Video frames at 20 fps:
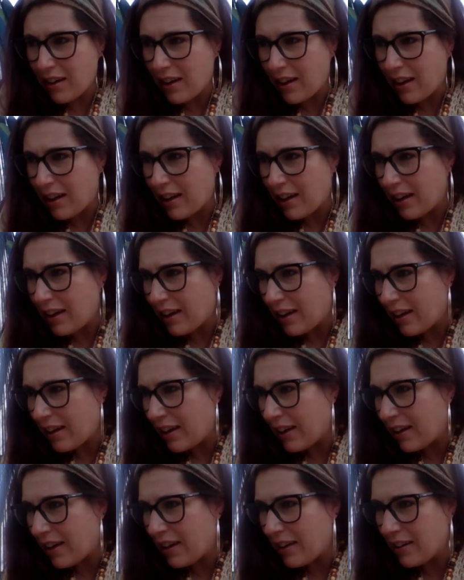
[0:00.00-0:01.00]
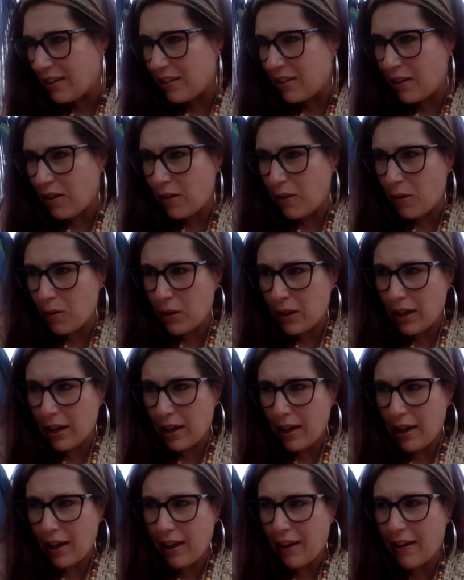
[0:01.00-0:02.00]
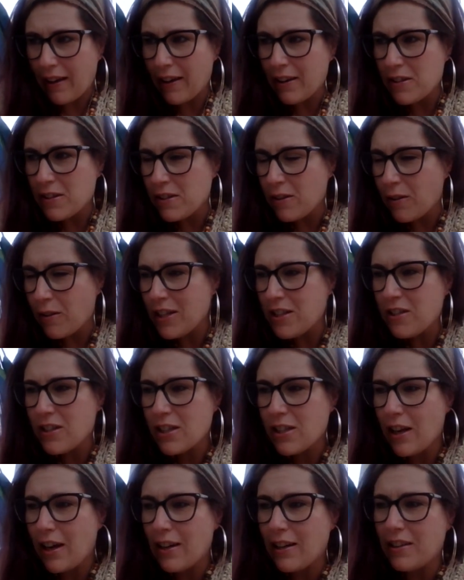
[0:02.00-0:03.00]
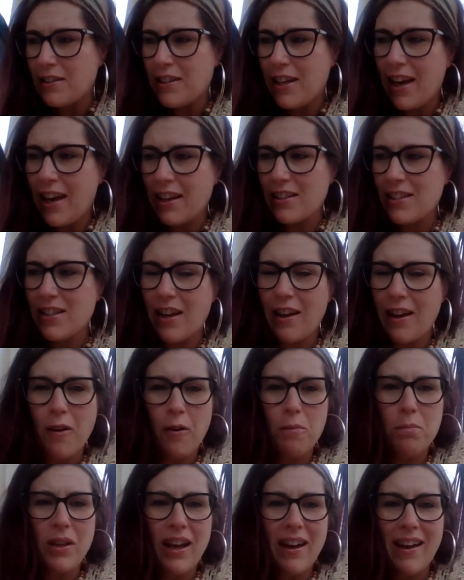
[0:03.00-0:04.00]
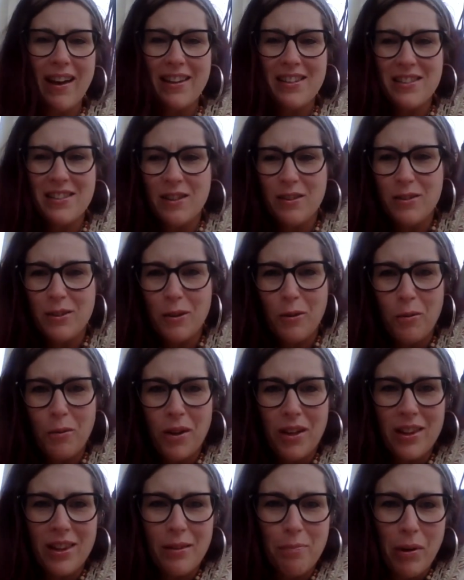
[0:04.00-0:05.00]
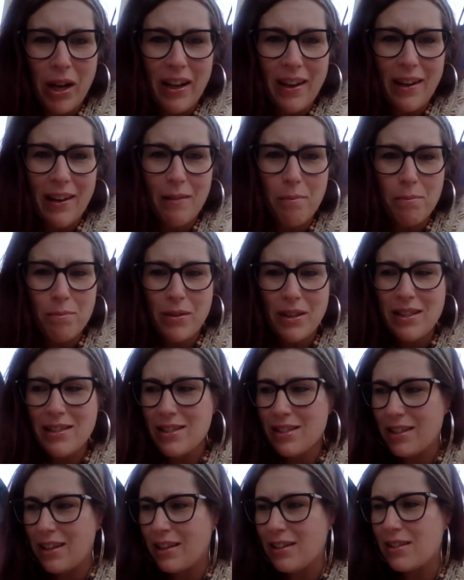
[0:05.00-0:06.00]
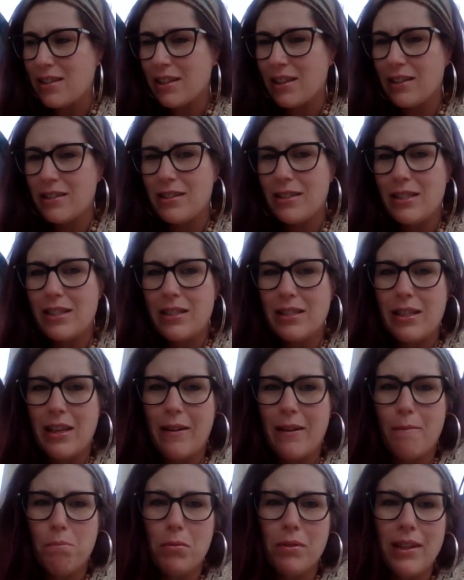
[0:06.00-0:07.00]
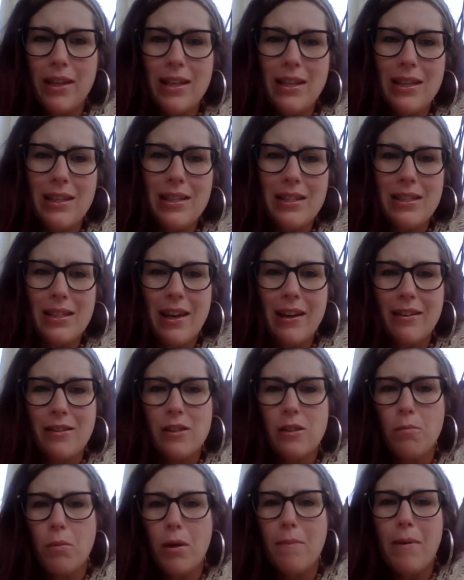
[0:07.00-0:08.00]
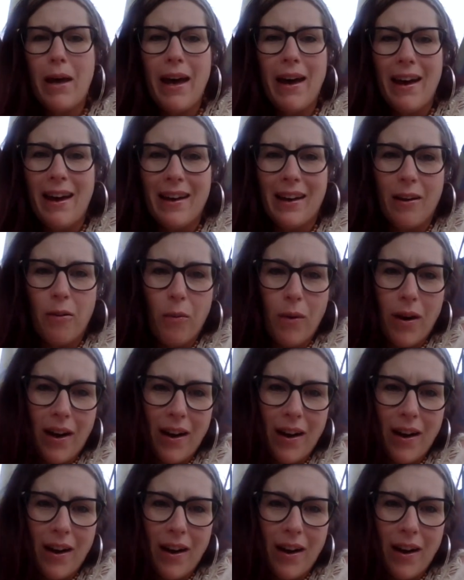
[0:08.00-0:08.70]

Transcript: And okay, so I just got a text. I hope that has to do with my business, because she said, please text me back